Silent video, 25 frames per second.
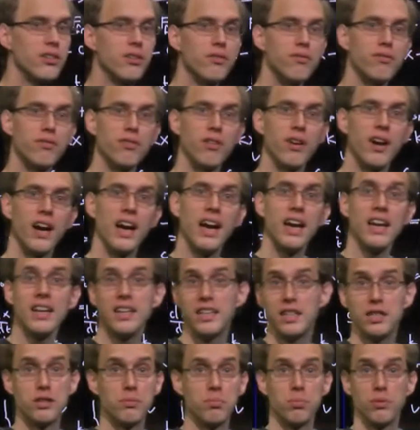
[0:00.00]
for A,
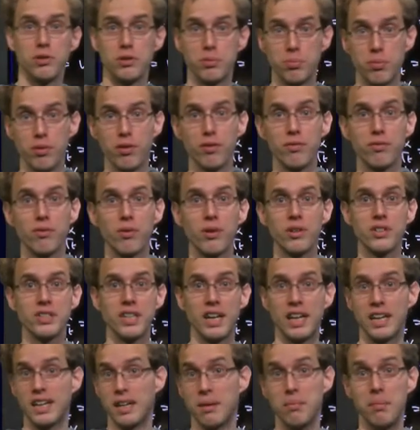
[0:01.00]
that's possible of course,
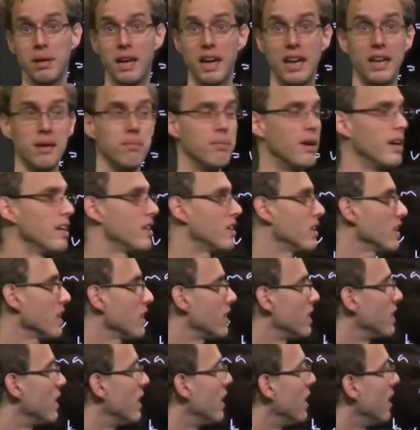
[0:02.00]
A can be any
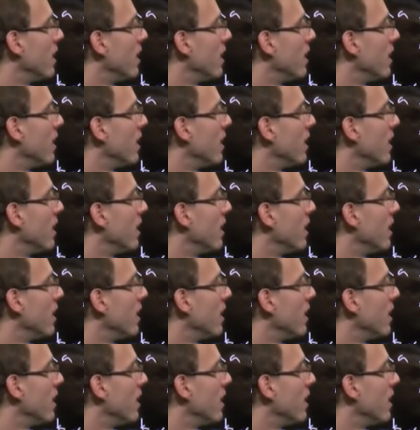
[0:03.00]
matrix,